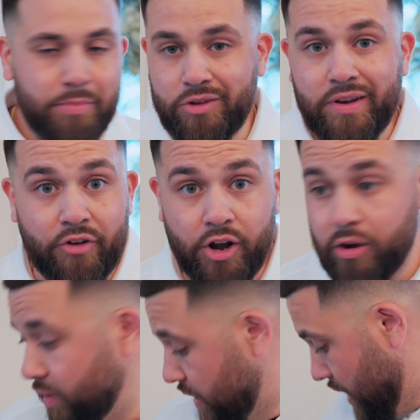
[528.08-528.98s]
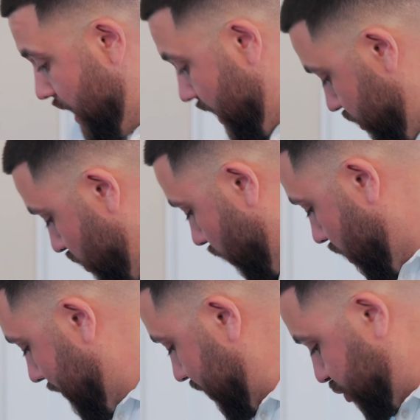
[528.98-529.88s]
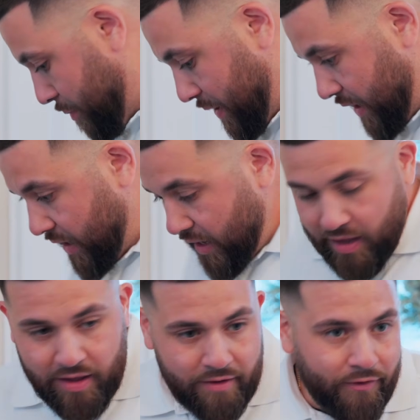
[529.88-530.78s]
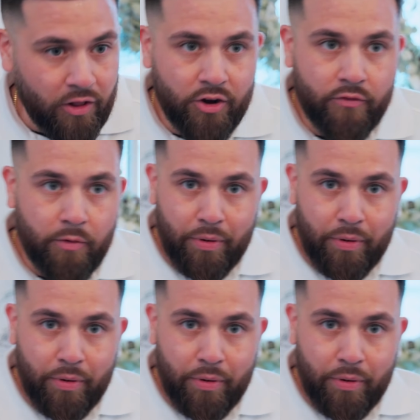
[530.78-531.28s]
me, but you never know. You don't want nobody tripping, falling over,